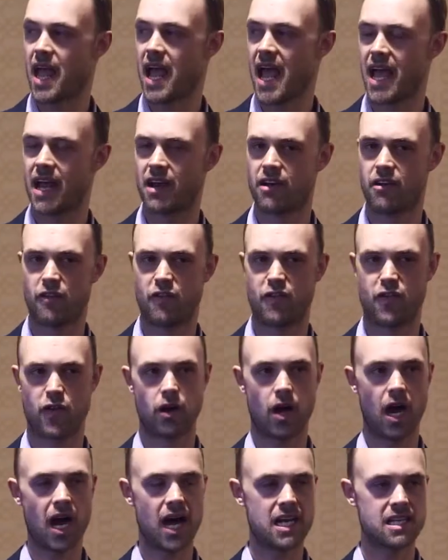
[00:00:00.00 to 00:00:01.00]
And
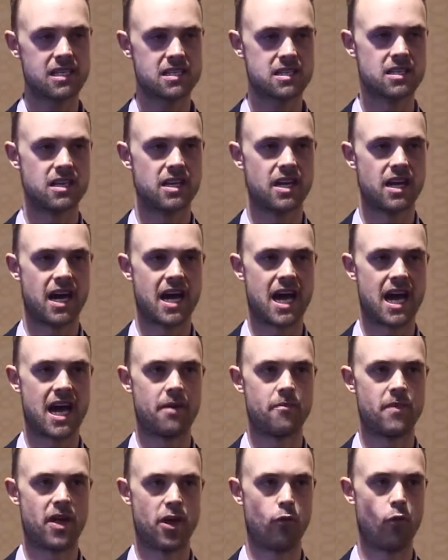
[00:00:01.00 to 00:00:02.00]
for us,
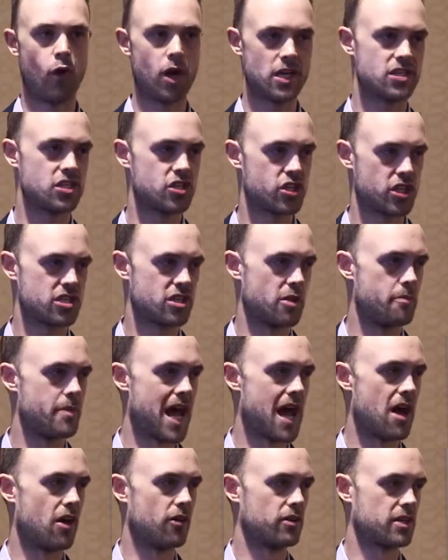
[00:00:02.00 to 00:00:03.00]
it wasn't just
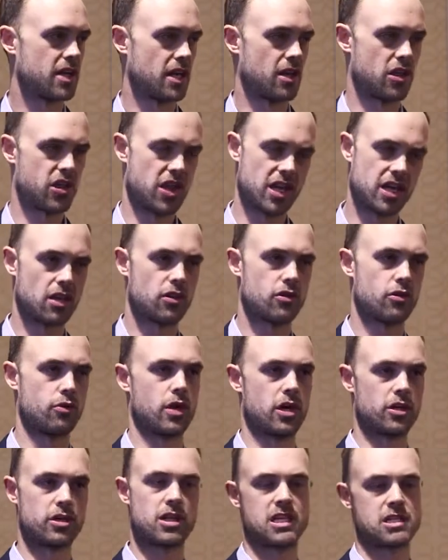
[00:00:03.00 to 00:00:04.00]
about kind of thinking through
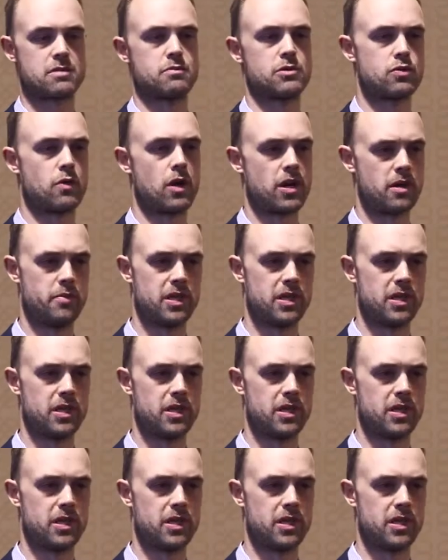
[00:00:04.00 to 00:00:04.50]
what our customers wanted,